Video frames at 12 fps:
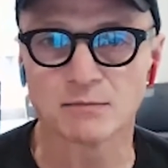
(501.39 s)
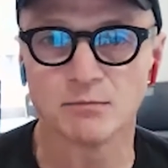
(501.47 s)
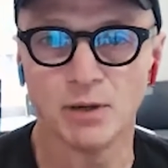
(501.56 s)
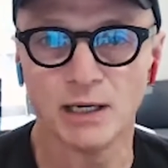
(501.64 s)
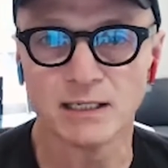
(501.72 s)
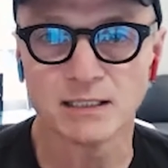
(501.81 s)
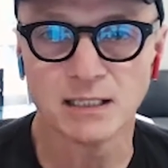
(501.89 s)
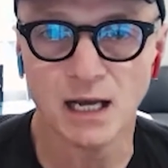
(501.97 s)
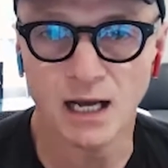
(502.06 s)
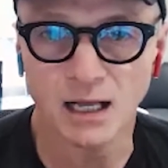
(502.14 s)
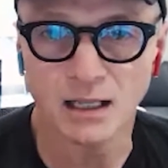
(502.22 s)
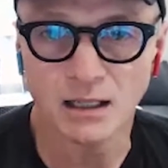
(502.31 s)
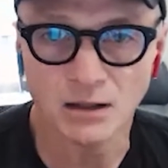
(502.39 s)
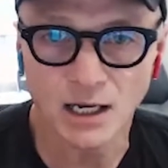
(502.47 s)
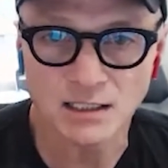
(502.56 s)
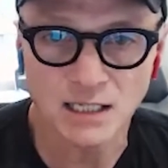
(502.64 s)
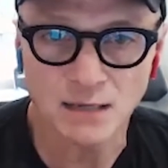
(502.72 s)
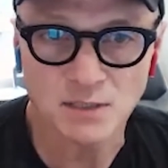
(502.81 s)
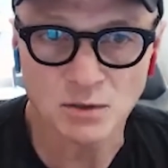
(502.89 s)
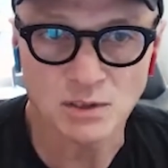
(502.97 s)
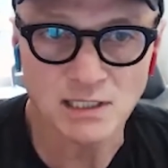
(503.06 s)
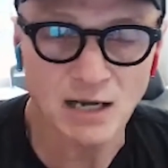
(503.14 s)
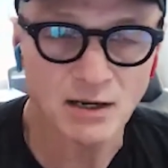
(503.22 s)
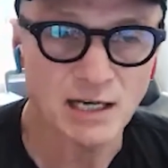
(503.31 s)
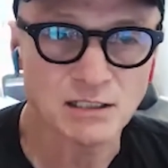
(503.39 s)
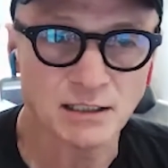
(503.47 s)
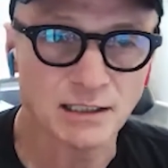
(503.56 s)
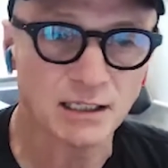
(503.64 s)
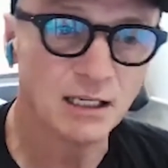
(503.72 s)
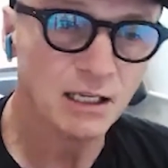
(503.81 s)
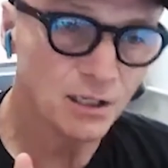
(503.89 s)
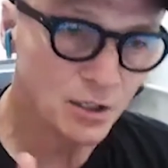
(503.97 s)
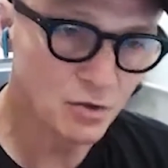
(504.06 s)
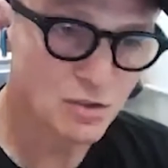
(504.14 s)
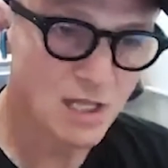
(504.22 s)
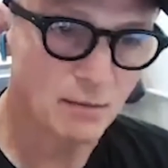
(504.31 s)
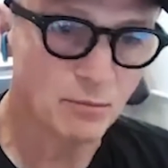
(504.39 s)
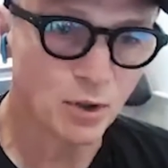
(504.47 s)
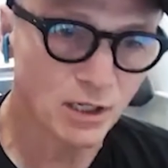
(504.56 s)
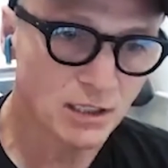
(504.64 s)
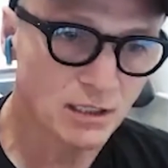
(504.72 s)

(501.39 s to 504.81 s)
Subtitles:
But a lot of times it was how to actually use that book